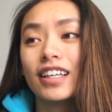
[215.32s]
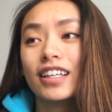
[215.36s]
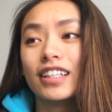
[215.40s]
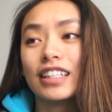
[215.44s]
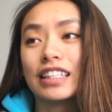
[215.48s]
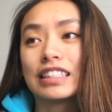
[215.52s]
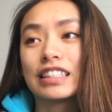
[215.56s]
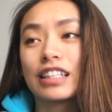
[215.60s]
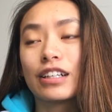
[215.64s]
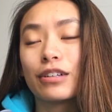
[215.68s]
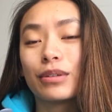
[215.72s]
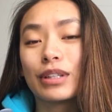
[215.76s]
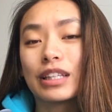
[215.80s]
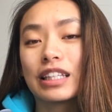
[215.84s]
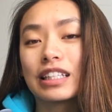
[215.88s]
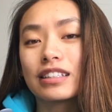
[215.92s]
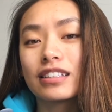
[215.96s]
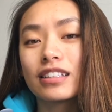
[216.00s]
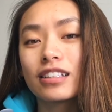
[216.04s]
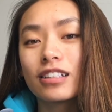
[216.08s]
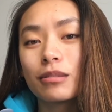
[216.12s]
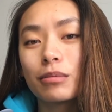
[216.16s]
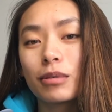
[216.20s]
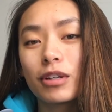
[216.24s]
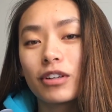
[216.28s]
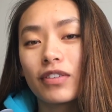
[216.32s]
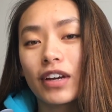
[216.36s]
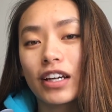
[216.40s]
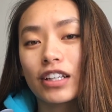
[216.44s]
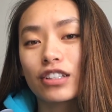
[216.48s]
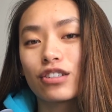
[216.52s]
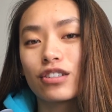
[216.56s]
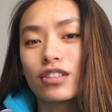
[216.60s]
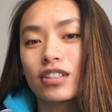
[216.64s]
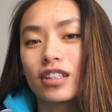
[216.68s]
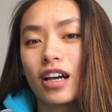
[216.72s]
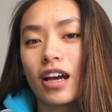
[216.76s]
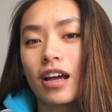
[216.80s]
So with this little bit of
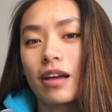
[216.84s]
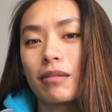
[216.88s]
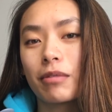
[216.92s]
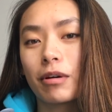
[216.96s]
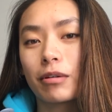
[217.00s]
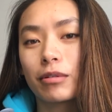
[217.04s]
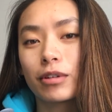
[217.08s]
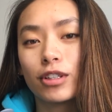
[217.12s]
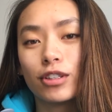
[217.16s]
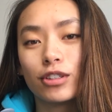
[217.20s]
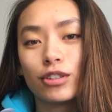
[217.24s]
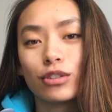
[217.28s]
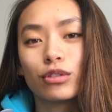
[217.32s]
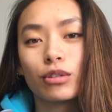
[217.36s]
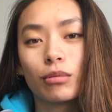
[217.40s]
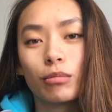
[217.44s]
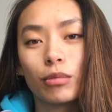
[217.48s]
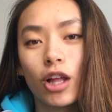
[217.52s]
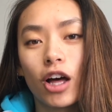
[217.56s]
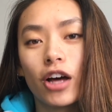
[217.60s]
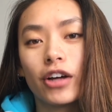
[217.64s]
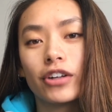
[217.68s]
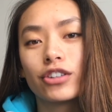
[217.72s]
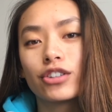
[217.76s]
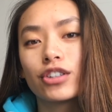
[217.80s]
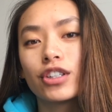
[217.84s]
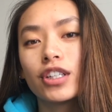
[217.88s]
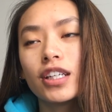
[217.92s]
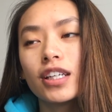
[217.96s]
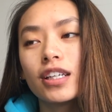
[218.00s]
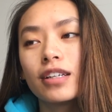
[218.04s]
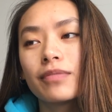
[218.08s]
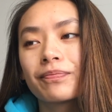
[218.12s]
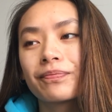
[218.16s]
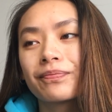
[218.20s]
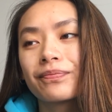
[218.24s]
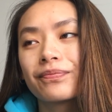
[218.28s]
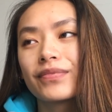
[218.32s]
extra time, I'm gonna do some
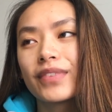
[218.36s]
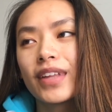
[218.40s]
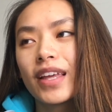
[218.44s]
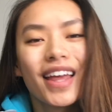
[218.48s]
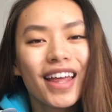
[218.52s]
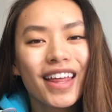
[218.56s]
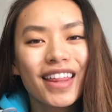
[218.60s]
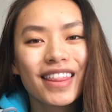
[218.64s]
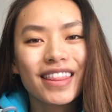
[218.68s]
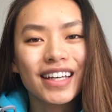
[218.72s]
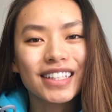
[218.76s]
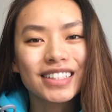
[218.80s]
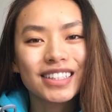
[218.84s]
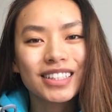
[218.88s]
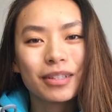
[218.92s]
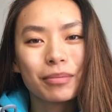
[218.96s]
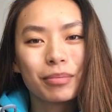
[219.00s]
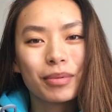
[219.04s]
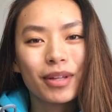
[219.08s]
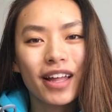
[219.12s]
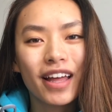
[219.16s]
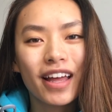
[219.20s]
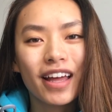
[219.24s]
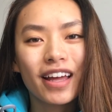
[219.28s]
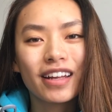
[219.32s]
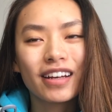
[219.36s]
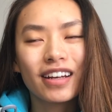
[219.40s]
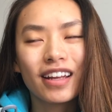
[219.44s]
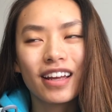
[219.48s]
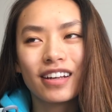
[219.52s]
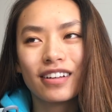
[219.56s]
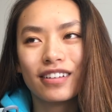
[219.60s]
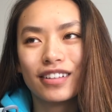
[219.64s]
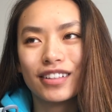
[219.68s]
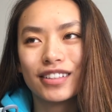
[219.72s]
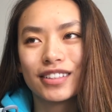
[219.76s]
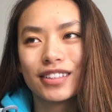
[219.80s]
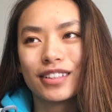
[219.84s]
laundry. That's the plan, and
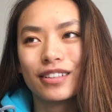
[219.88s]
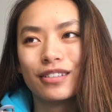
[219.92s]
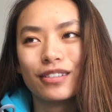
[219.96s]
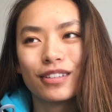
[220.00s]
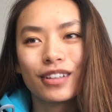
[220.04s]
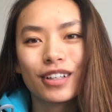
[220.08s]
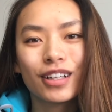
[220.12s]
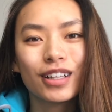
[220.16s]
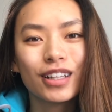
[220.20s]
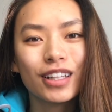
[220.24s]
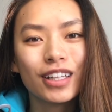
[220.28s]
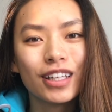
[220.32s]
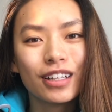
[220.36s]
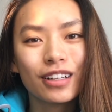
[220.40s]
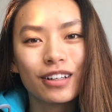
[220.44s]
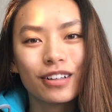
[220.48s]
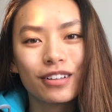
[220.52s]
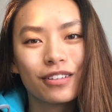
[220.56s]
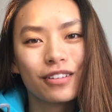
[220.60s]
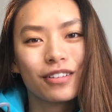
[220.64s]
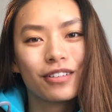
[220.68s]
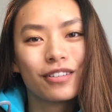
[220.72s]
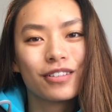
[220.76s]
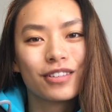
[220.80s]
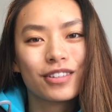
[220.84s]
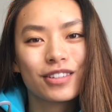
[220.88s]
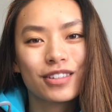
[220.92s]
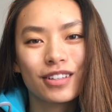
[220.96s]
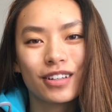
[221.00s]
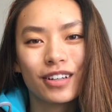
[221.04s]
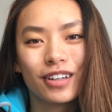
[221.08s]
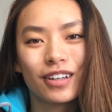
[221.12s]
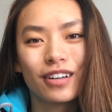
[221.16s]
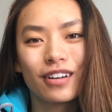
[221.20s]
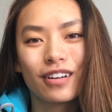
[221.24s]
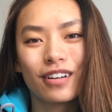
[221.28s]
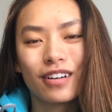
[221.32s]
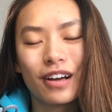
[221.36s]
also clean clothes
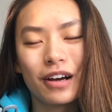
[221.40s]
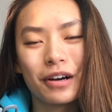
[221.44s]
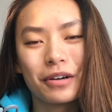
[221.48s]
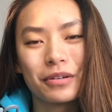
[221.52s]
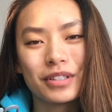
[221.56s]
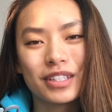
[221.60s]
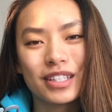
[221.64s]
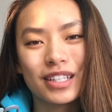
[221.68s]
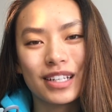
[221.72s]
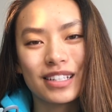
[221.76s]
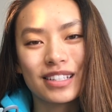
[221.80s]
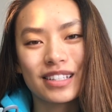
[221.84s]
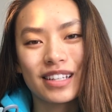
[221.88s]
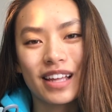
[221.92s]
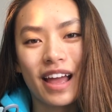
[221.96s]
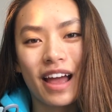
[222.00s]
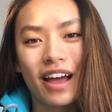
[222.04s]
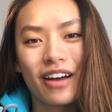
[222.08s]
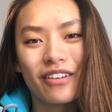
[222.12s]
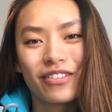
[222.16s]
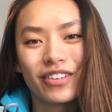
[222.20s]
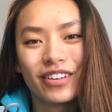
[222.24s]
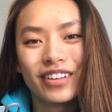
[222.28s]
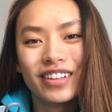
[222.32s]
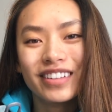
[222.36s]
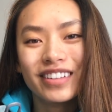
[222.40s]
are always nice to have.